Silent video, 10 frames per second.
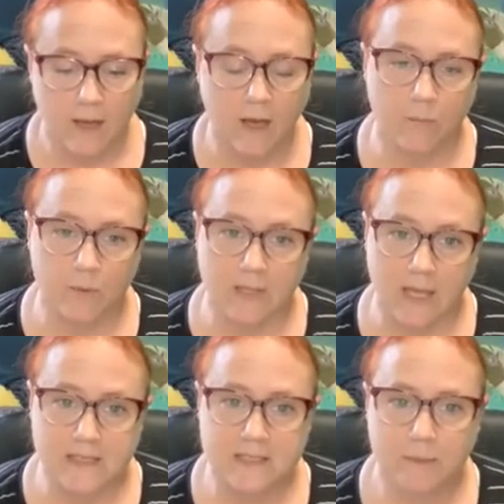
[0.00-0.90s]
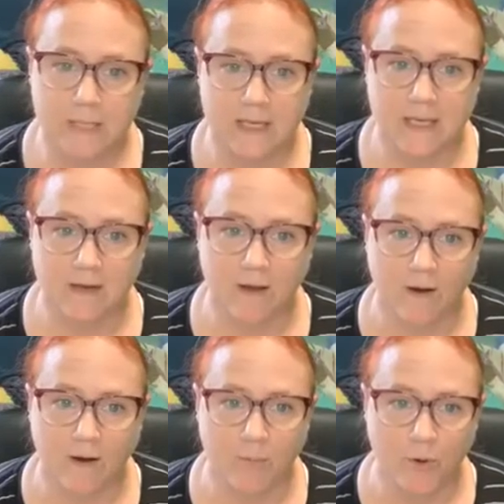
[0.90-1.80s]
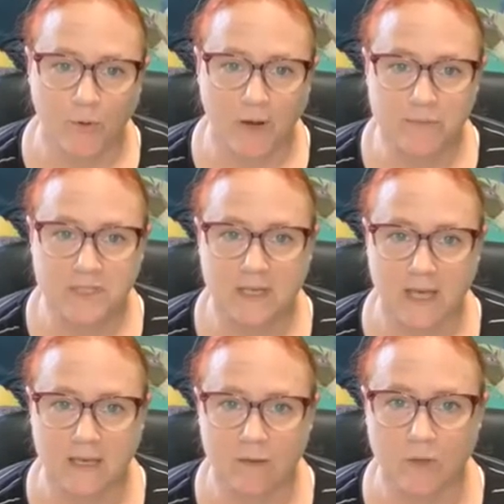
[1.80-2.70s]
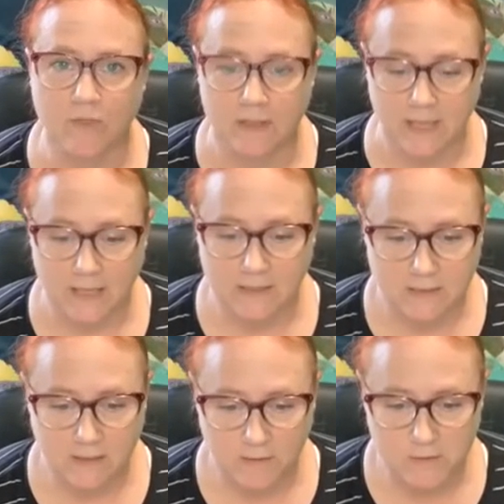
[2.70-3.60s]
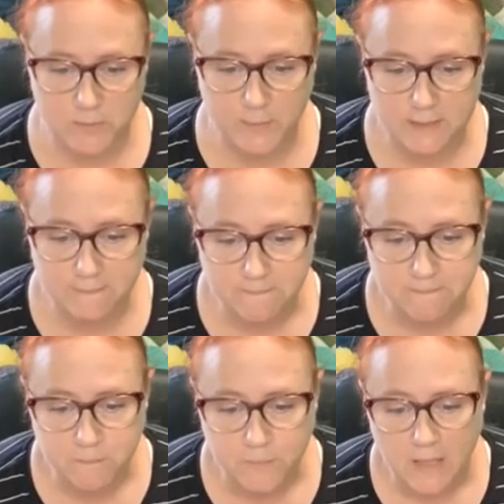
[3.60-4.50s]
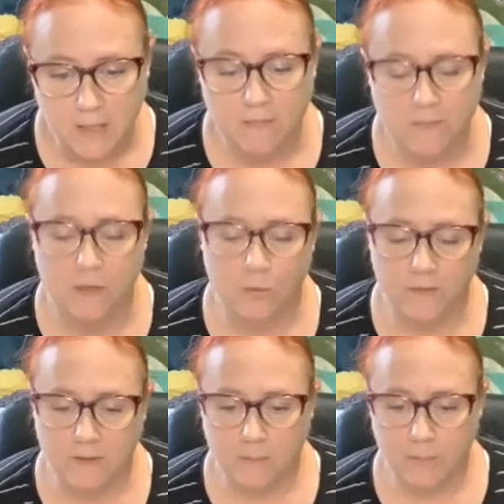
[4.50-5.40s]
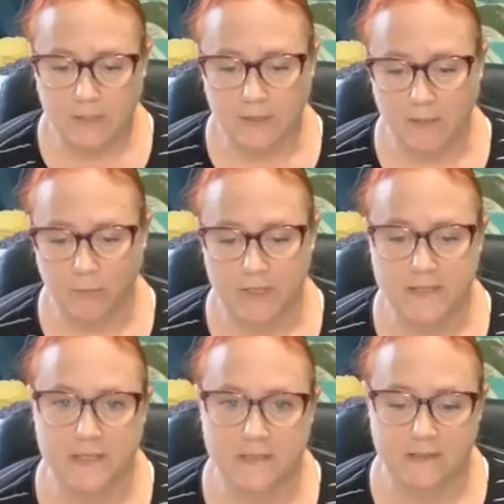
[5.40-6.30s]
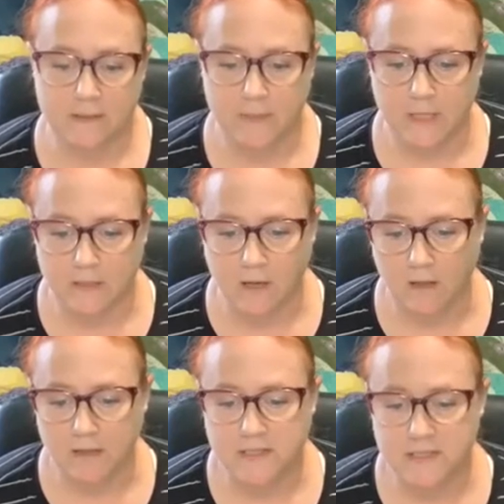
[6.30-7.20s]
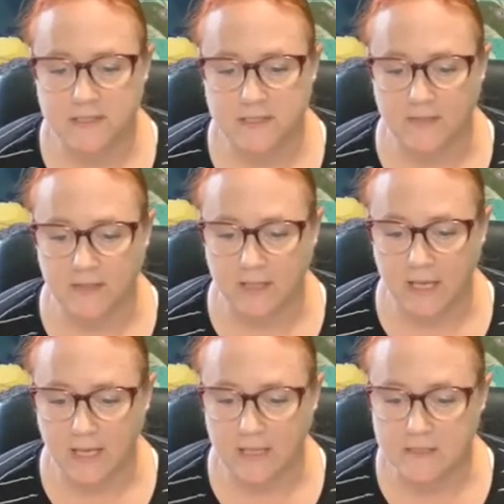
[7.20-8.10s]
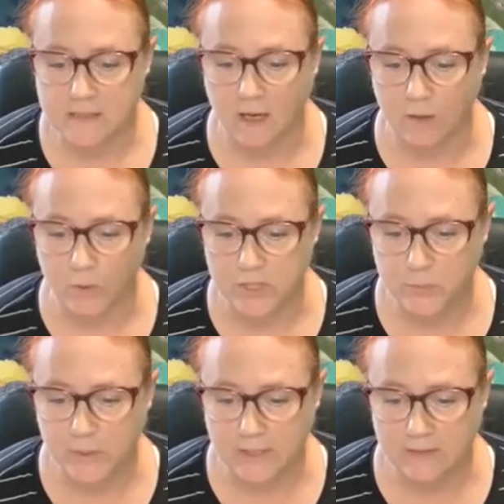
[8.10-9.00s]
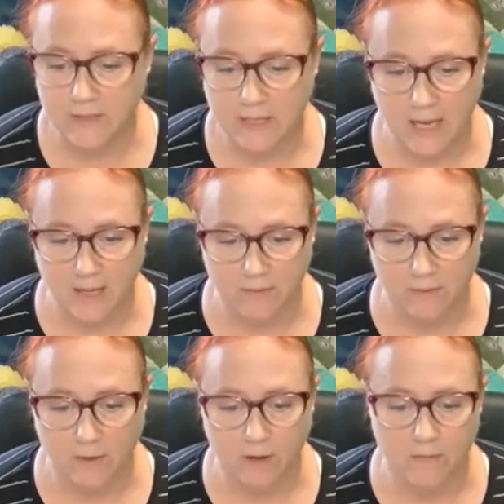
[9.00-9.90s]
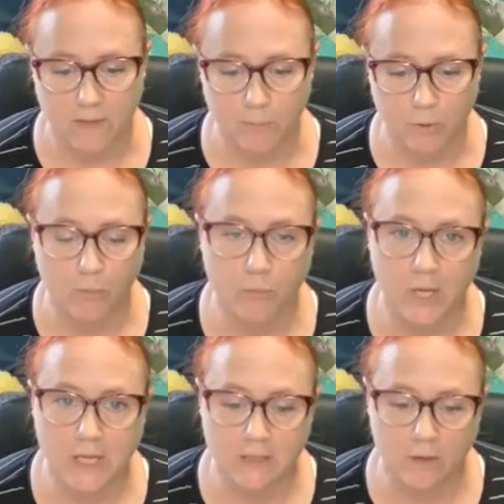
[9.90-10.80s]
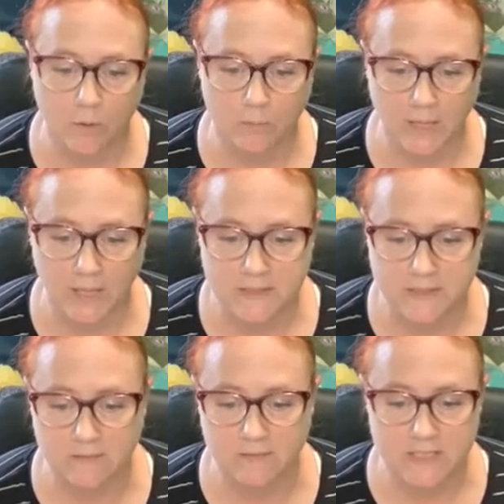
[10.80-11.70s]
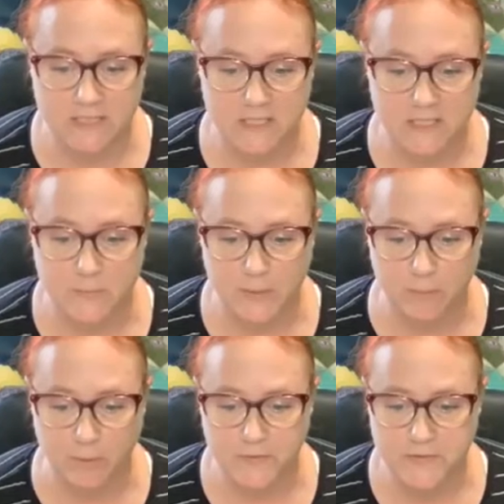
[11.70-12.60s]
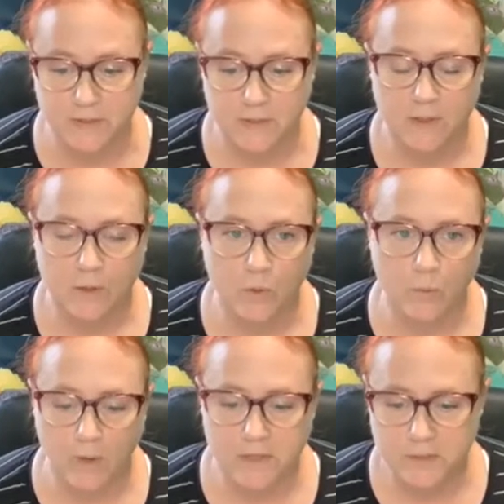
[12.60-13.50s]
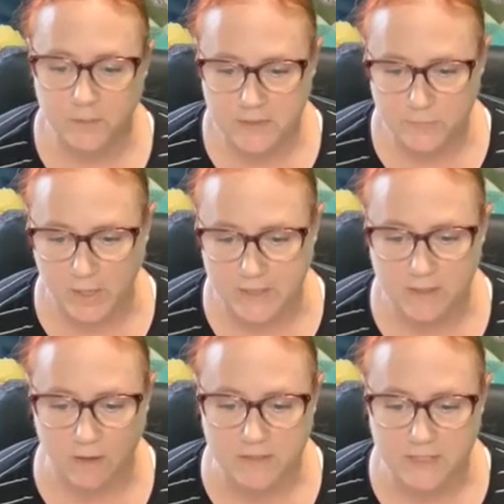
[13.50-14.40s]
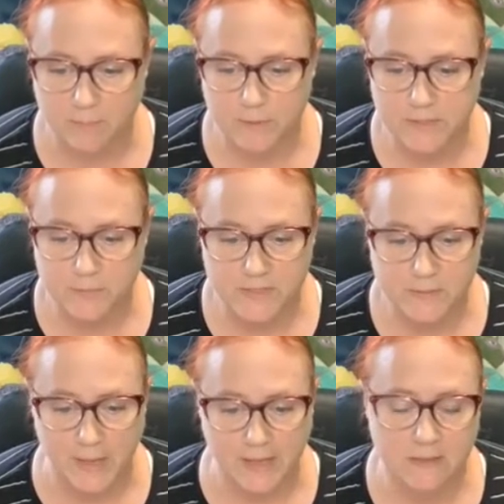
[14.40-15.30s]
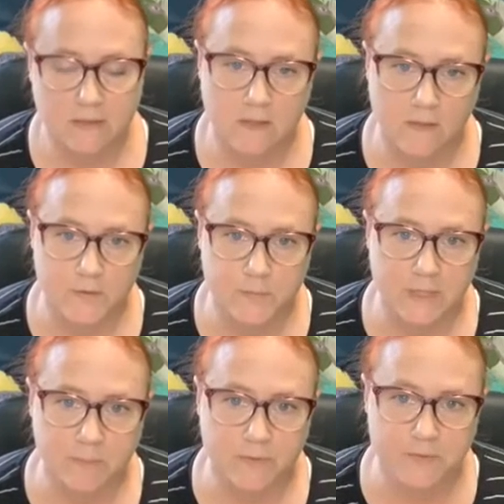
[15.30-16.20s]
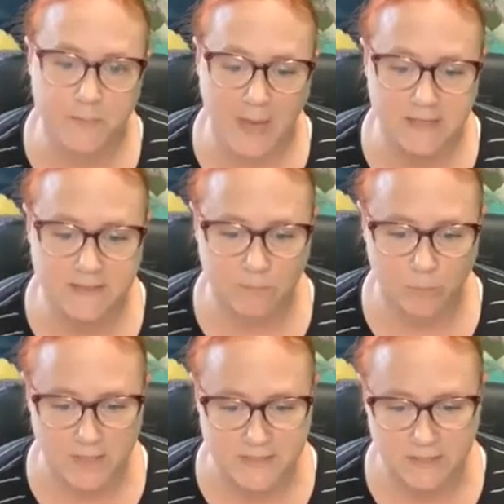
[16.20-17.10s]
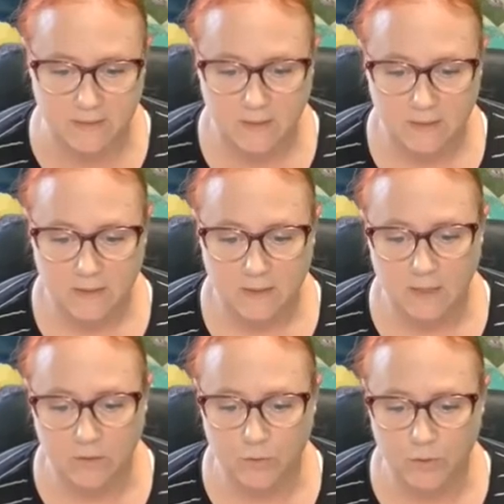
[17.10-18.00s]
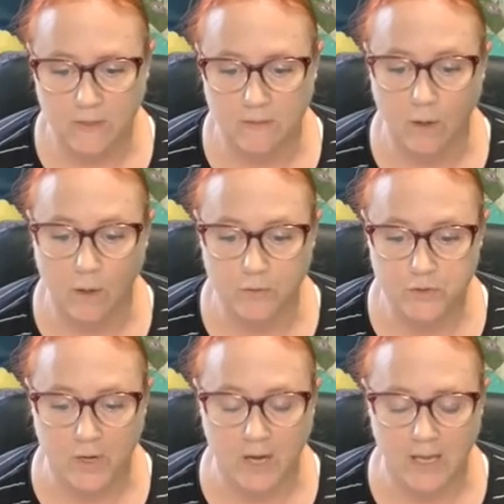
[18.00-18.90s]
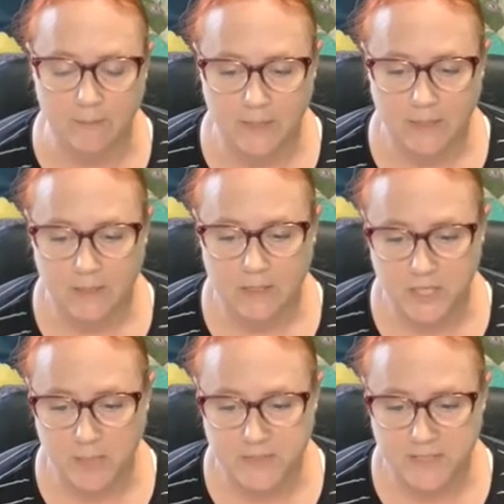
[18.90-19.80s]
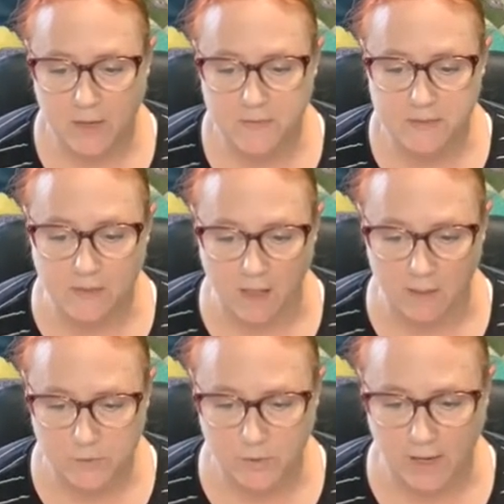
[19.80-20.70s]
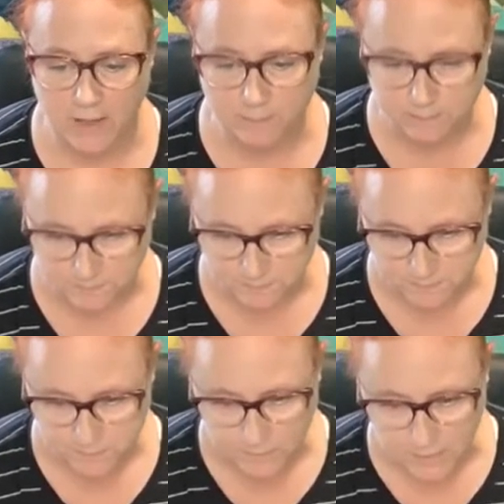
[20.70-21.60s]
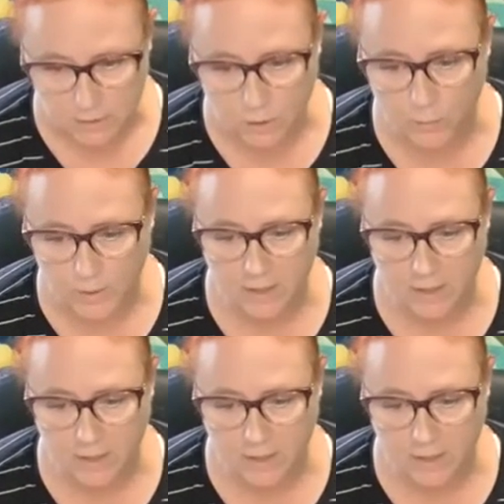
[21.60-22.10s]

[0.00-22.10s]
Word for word: I would like to begin our program tonight with a land acknowledgement. The North Olympic Library System acknowledges that the lands on which we live and gather are the appropriated homelands of Indigenous peoples. We want to express our deepest respect to those peoples past and present, including the Hoh tribe, Jamestown S'Klallam tribe, Lower